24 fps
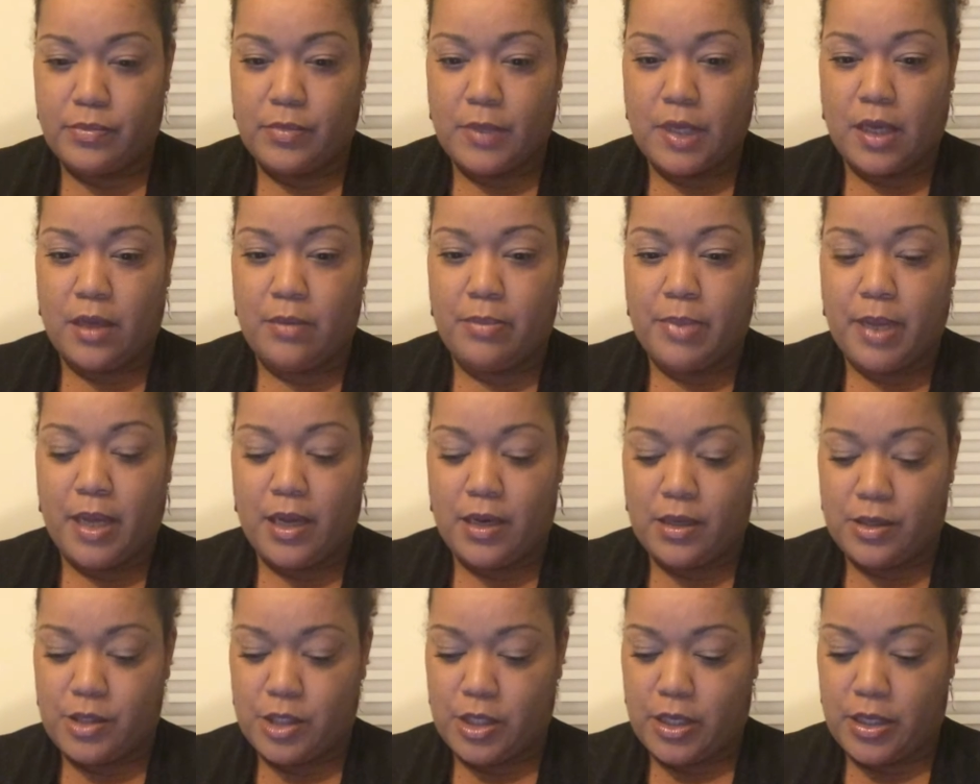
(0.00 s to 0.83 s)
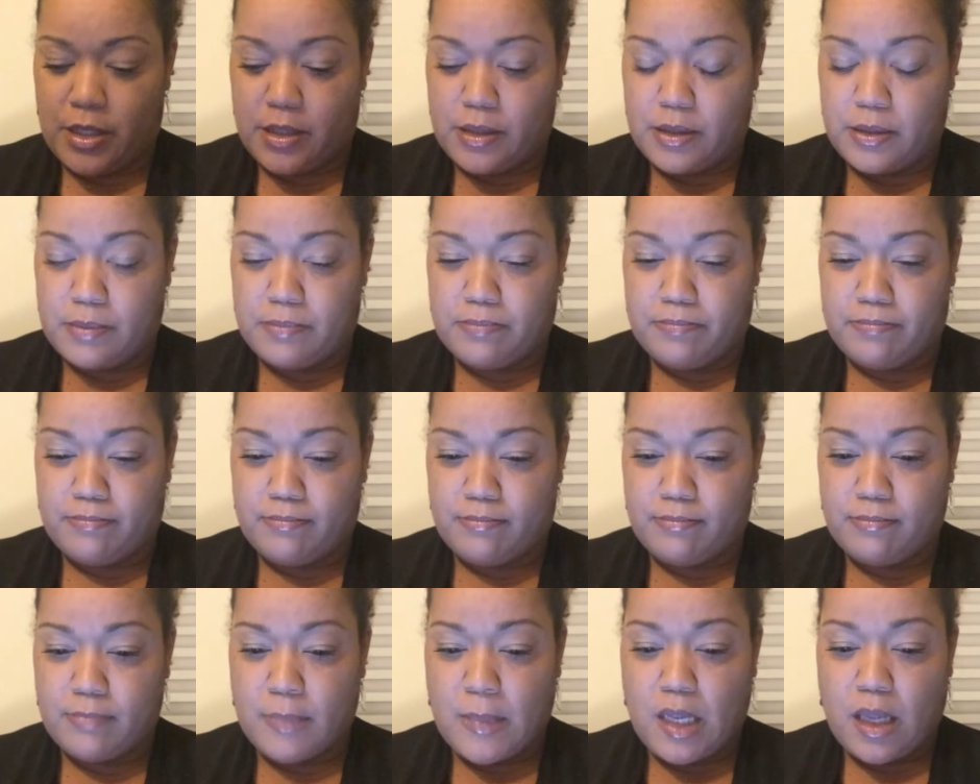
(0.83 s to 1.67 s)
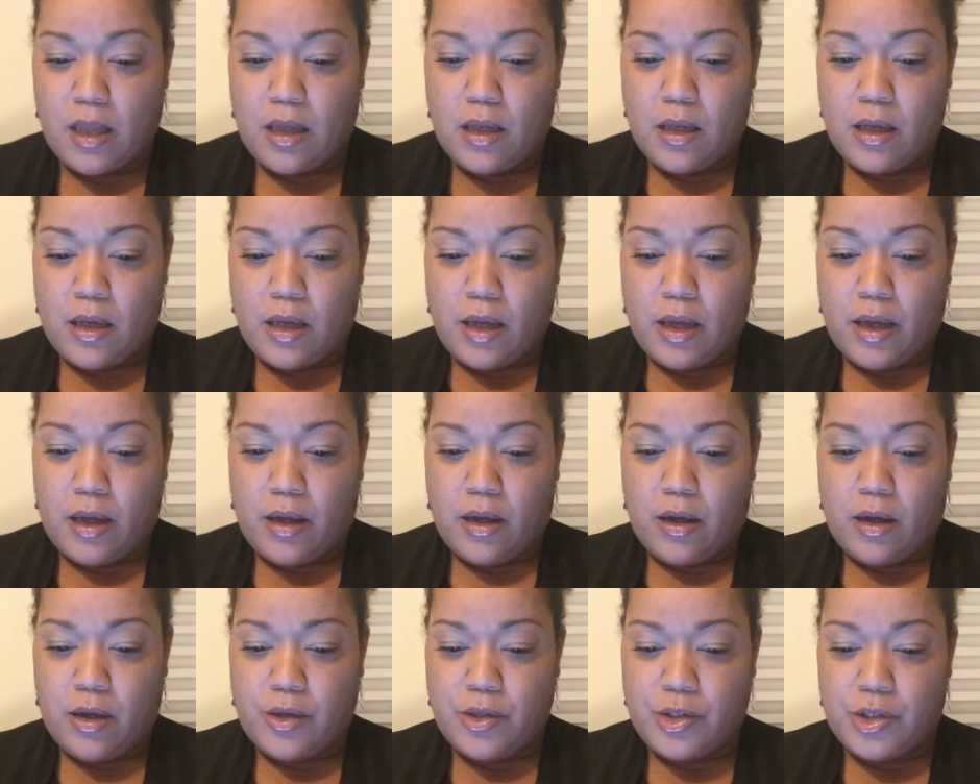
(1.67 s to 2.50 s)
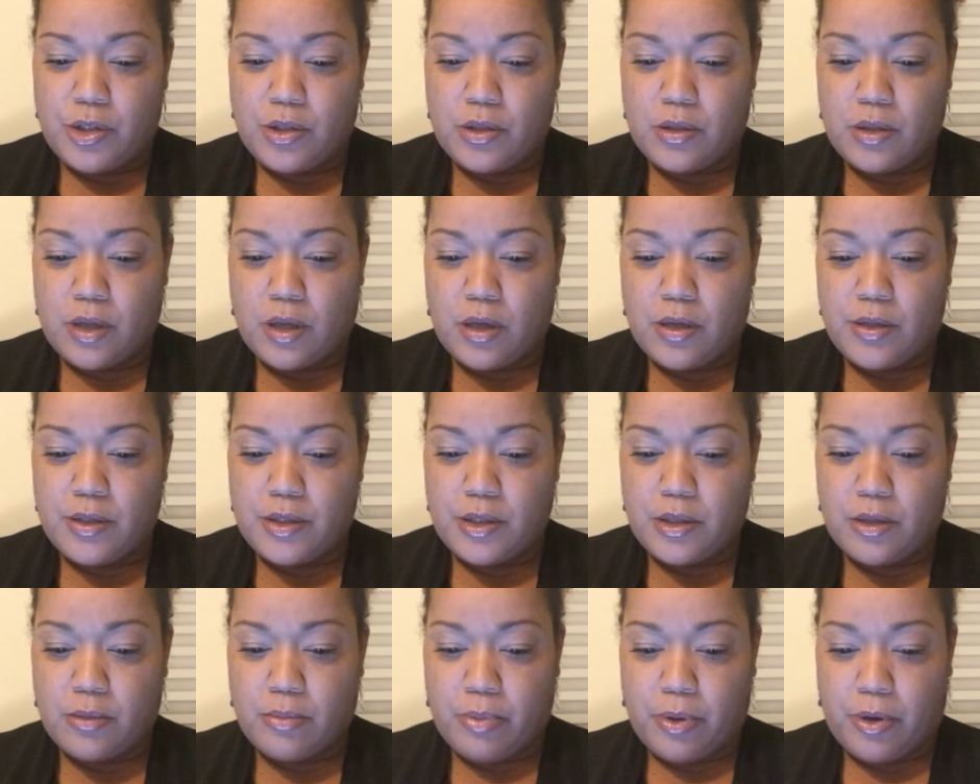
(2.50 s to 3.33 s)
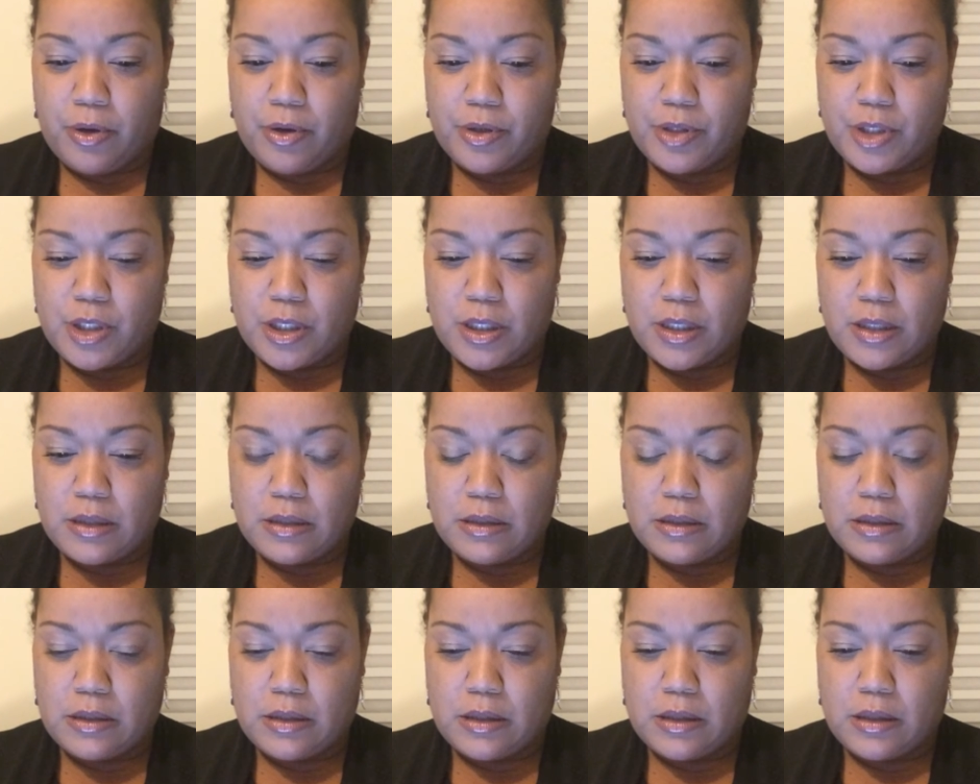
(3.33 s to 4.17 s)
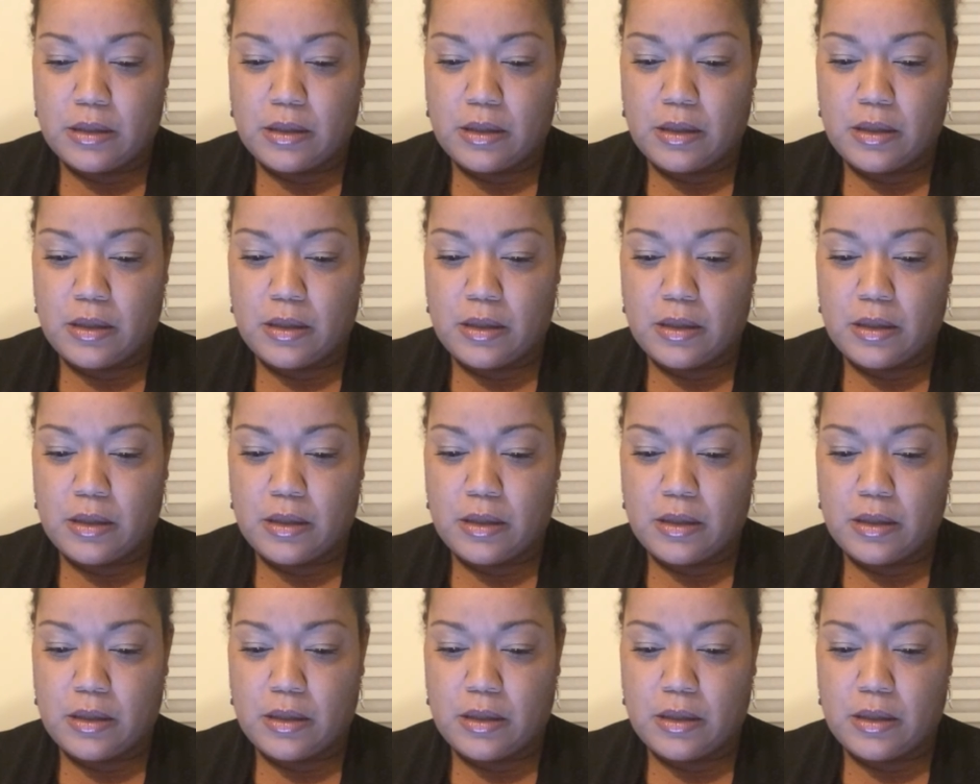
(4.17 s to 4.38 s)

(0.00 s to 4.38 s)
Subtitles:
I apologize. I also purchased